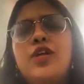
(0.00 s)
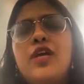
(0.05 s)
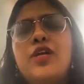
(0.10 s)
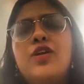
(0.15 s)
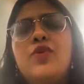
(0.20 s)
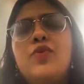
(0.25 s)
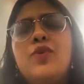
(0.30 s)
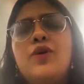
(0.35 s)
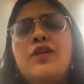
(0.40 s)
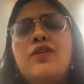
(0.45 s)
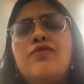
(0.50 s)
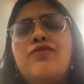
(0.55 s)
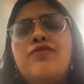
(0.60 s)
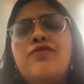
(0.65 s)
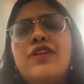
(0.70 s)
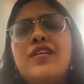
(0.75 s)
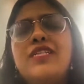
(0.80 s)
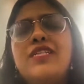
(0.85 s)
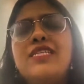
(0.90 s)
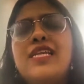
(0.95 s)
I know what it
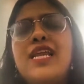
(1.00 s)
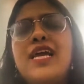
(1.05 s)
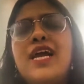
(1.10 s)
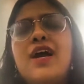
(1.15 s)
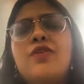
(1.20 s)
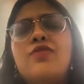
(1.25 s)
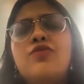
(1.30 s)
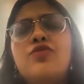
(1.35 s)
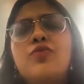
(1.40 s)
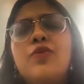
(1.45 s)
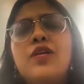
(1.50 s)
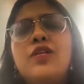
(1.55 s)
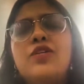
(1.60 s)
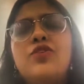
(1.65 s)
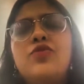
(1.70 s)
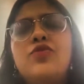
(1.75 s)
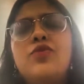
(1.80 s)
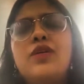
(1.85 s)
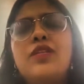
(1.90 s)
feels like, how to went to,